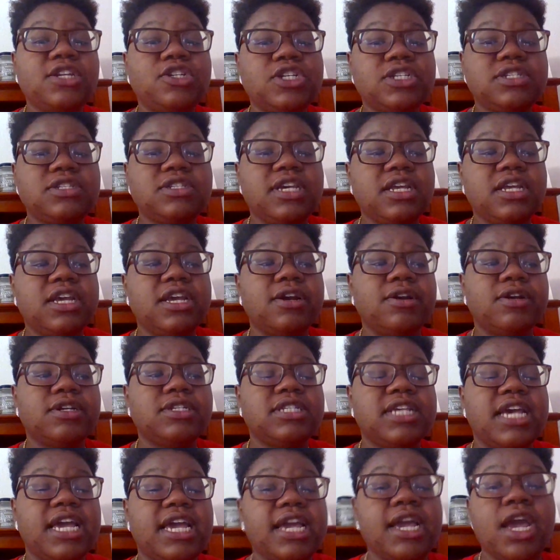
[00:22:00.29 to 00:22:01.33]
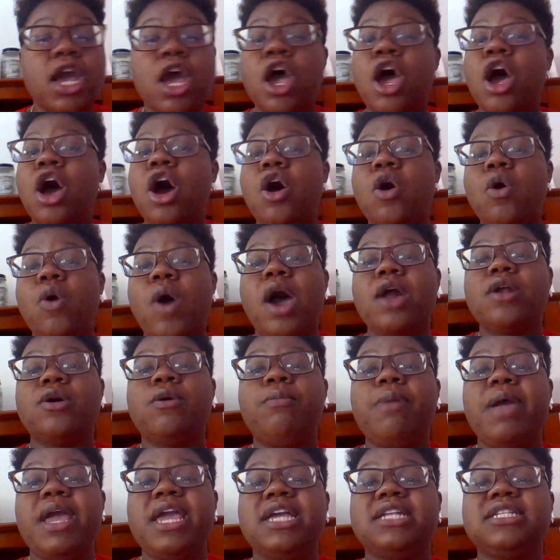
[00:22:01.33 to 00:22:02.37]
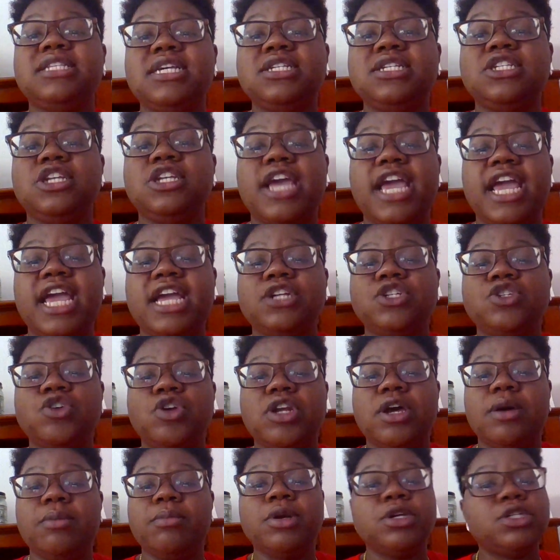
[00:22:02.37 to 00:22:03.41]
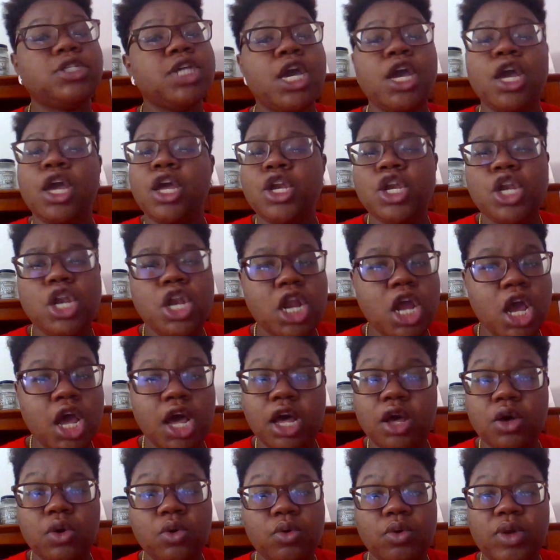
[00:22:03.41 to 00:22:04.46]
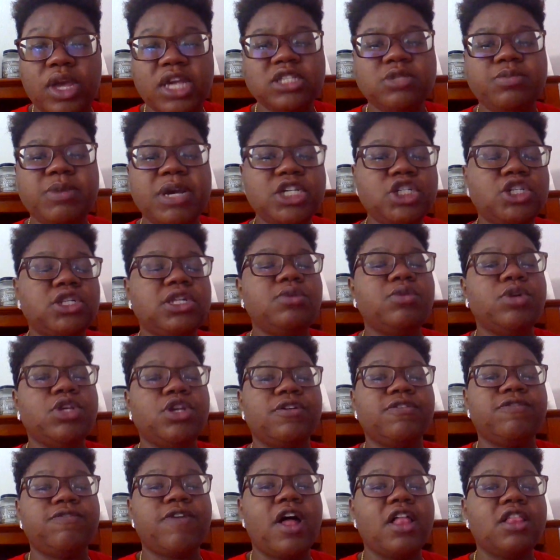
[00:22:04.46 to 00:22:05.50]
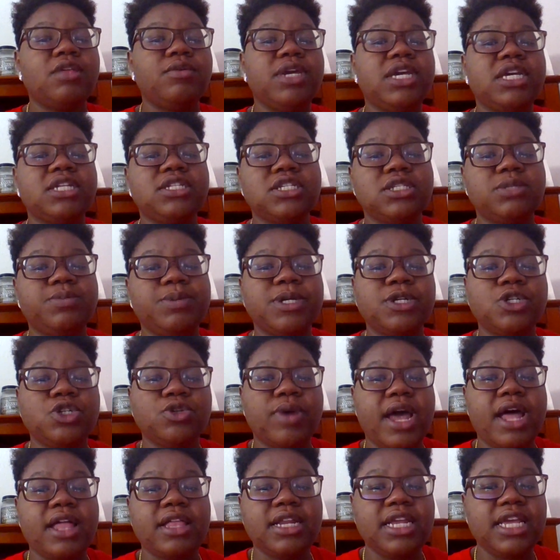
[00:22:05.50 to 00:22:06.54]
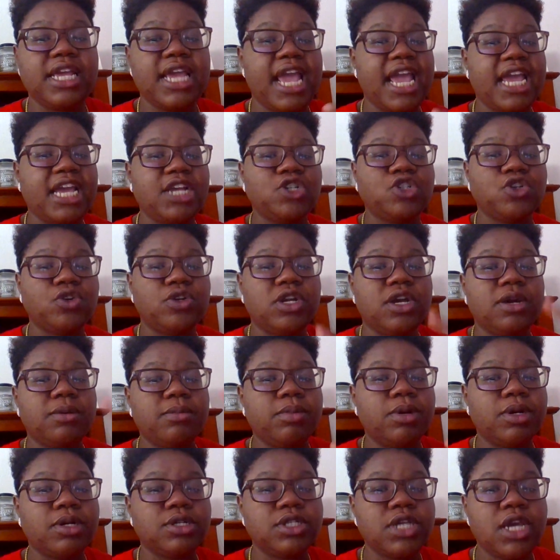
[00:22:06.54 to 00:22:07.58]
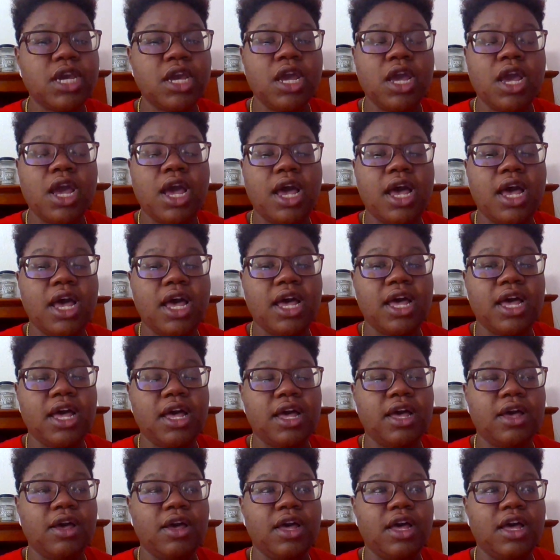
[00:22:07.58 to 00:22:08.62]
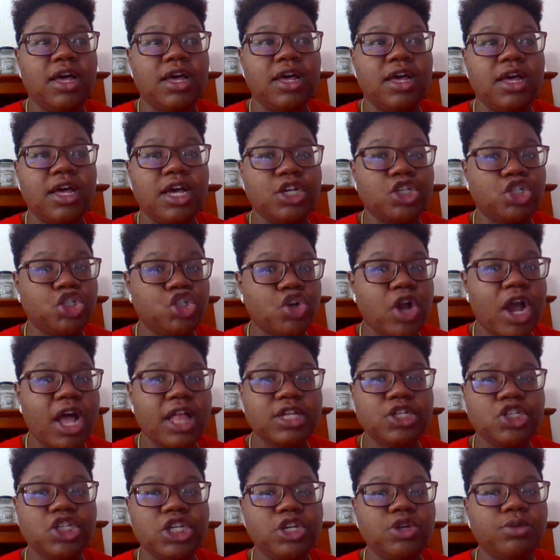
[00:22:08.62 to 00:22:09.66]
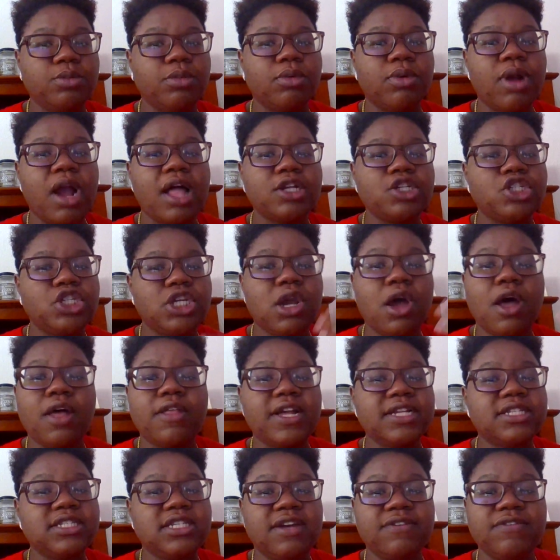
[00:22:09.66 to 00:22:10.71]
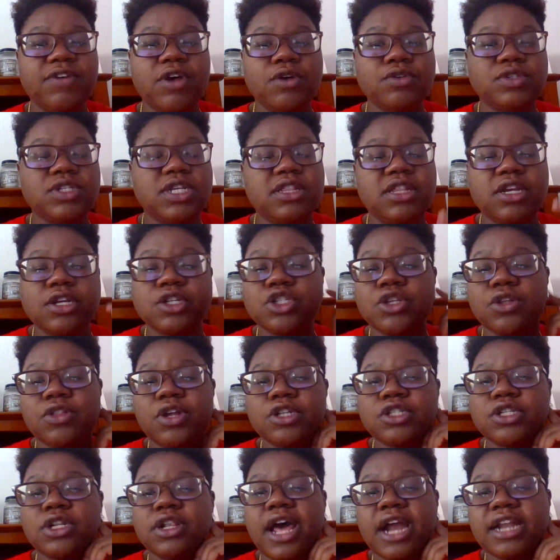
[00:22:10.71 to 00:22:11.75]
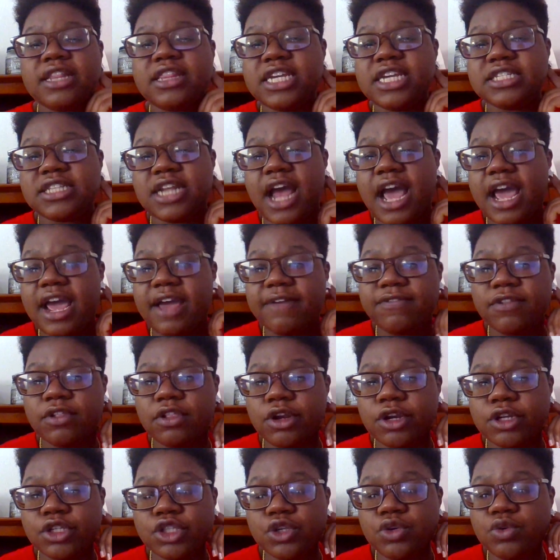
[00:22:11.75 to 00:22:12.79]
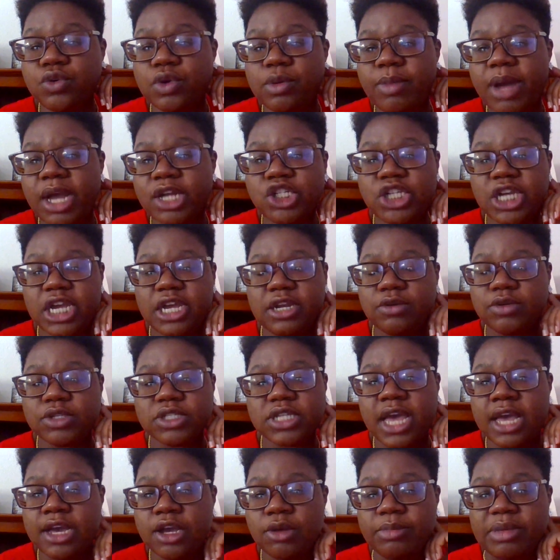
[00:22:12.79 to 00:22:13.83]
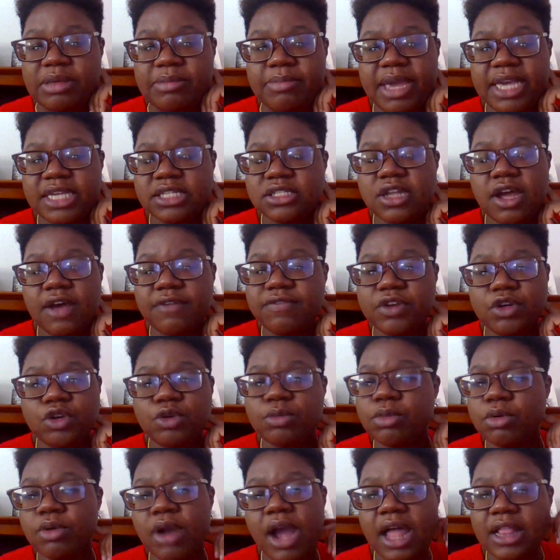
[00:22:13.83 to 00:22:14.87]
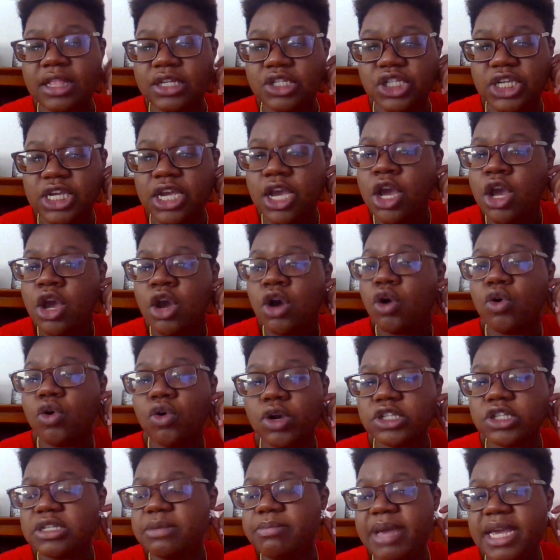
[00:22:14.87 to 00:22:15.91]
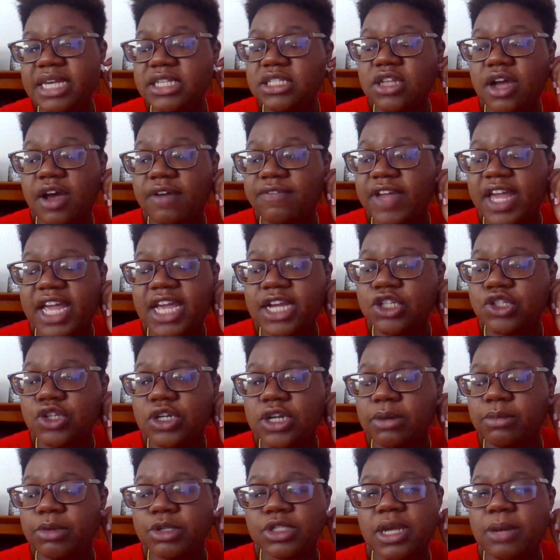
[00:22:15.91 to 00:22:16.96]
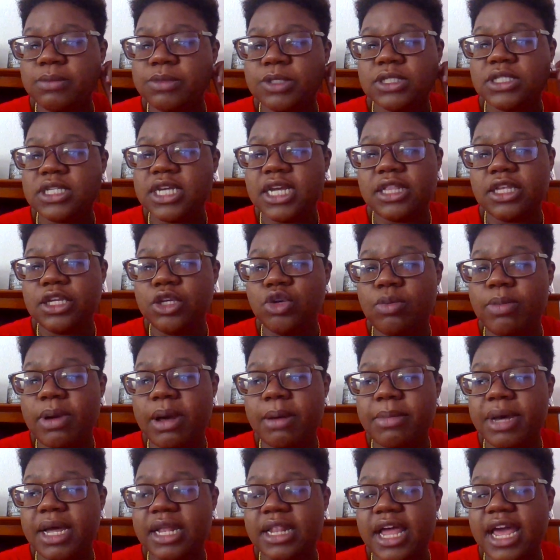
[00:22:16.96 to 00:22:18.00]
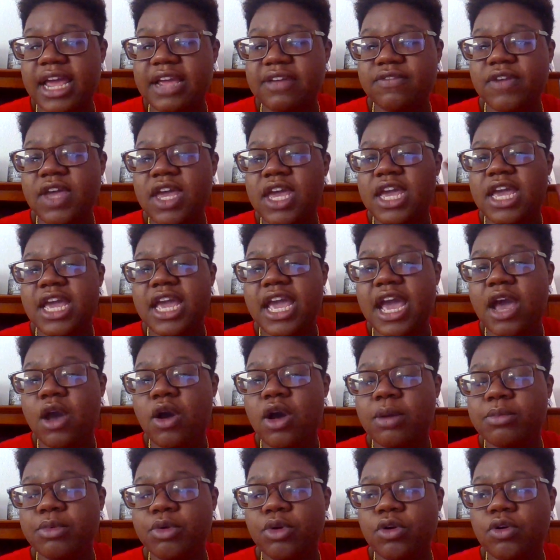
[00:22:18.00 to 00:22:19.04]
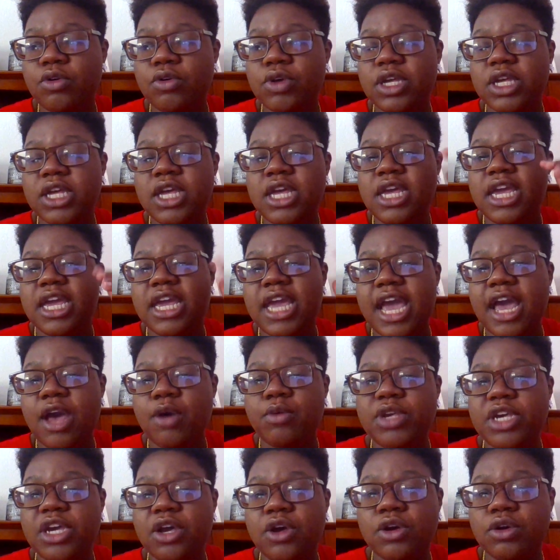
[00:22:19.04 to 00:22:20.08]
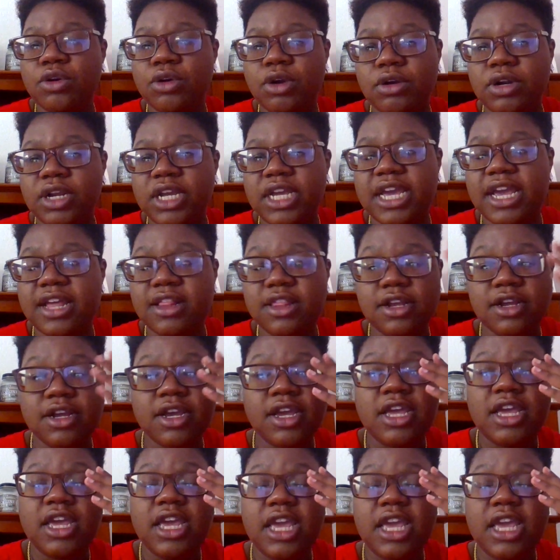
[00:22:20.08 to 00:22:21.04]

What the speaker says: just sit here and say, oh, I don't pay attention to angel numbers. No, especially when you're following into spirituality, angel numbers, astrology, numerology, all that stuff goes in there. So there's a lot of things that I have to learn too. And my channel is not going to be based off of numerology, or is it based off of angel numbers. I'm just telling you about my life and how I'm growing and how we going to grow together.